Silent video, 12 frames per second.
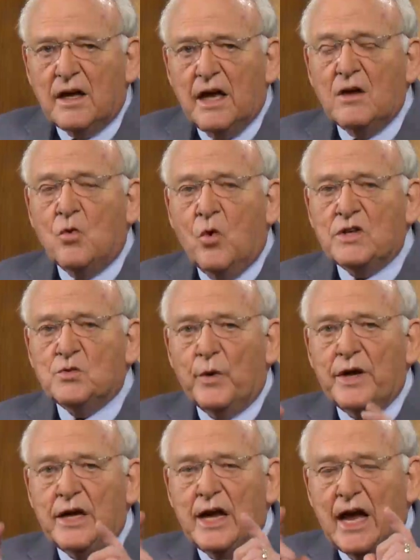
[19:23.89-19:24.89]
in which
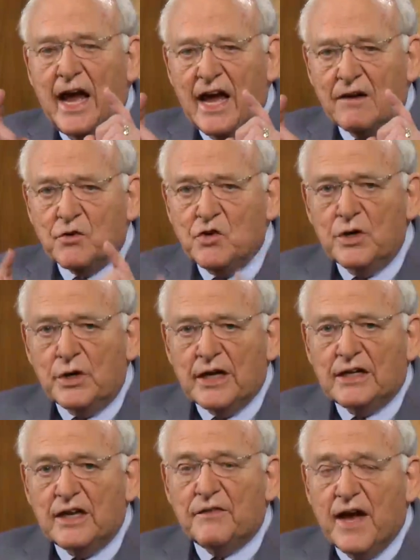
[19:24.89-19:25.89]
we have unity?